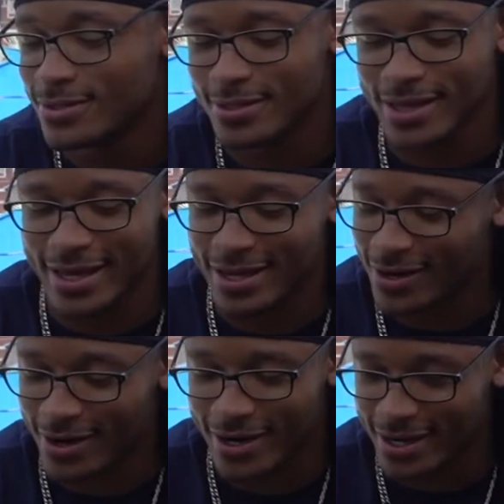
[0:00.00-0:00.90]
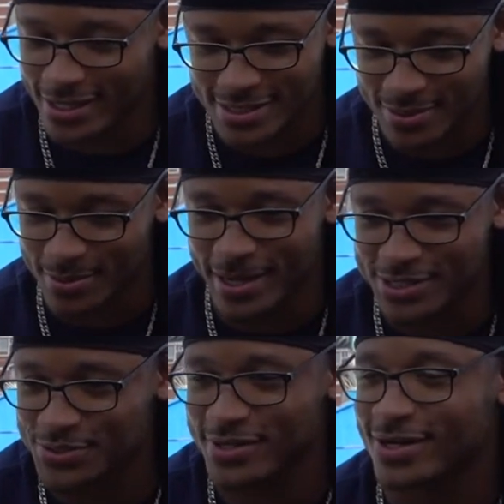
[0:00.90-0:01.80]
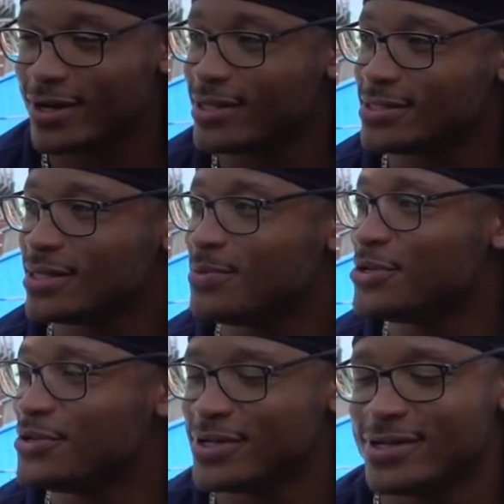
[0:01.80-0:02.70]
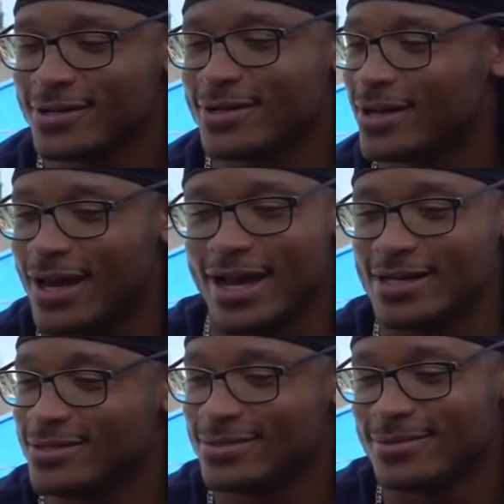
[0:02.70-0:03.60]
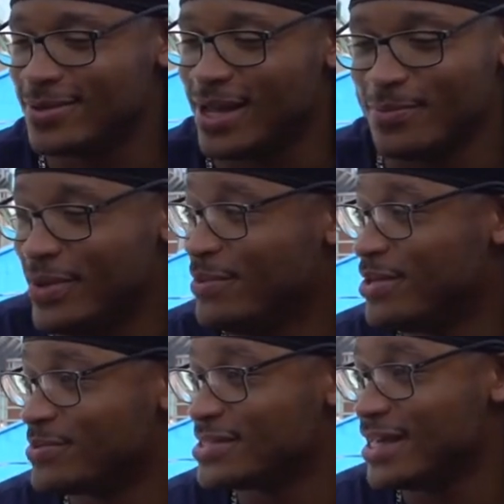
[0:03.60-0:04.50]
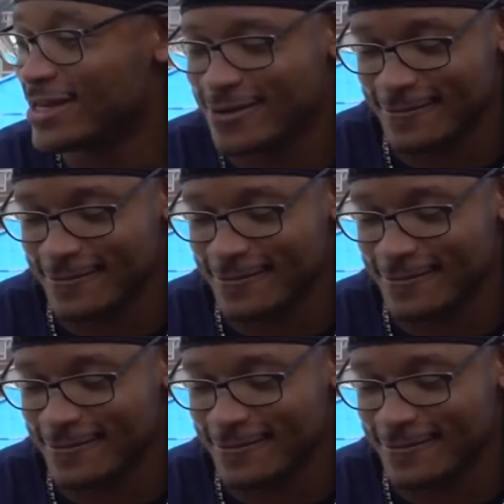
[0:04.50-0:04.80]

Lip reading: Like, all right, I stuck my mind to it. All right, time to do it. I may be a mistake.